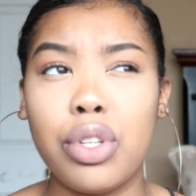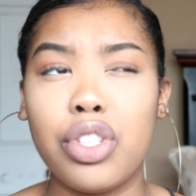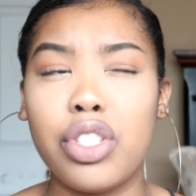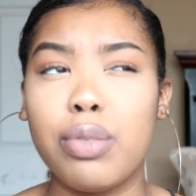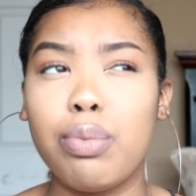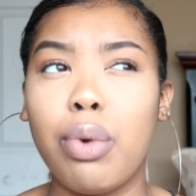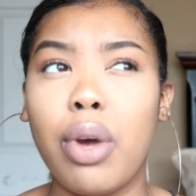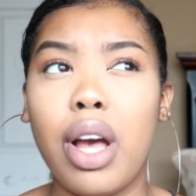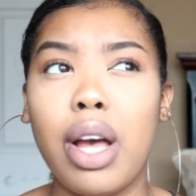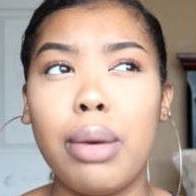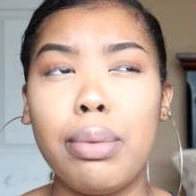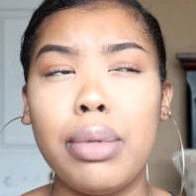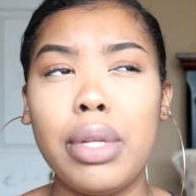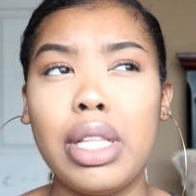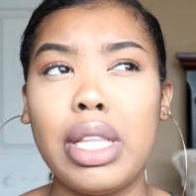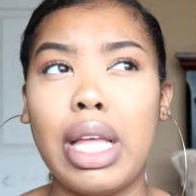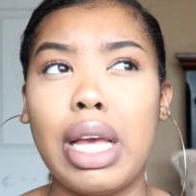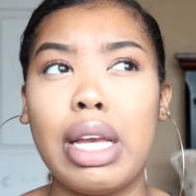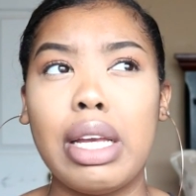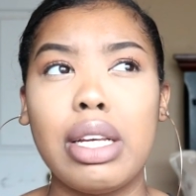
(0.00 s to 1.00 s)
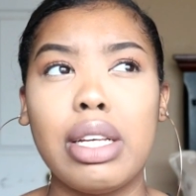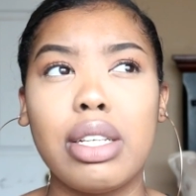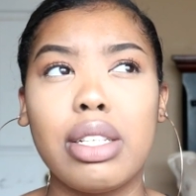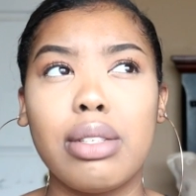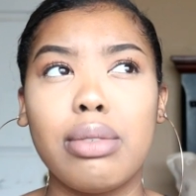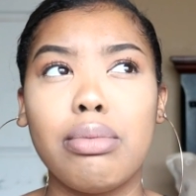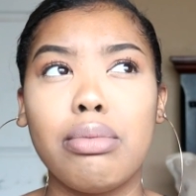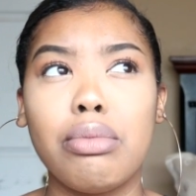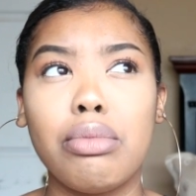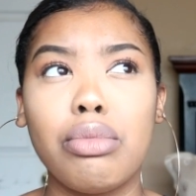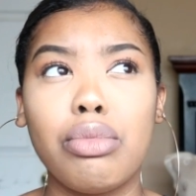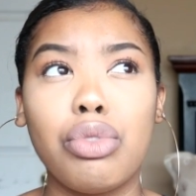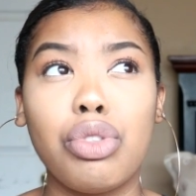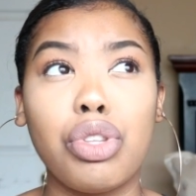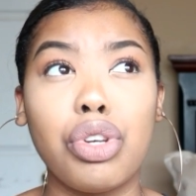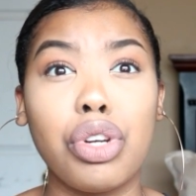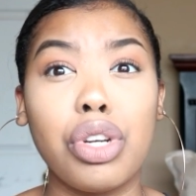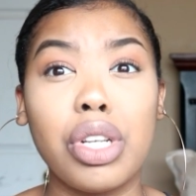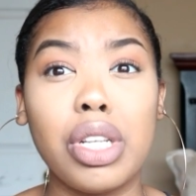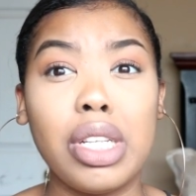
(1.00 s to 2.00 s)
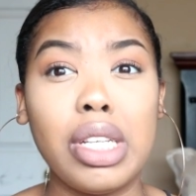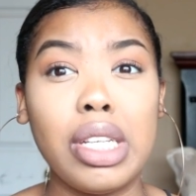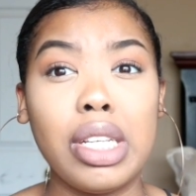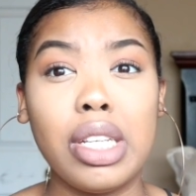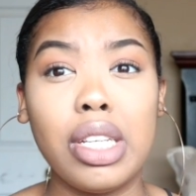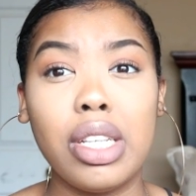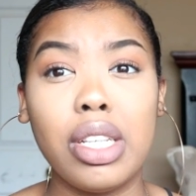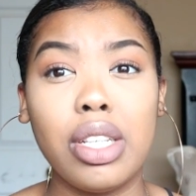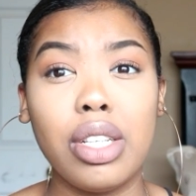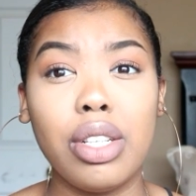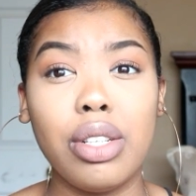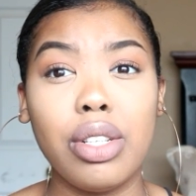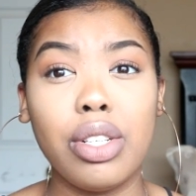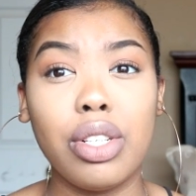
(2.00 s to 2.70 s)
there's probably like 30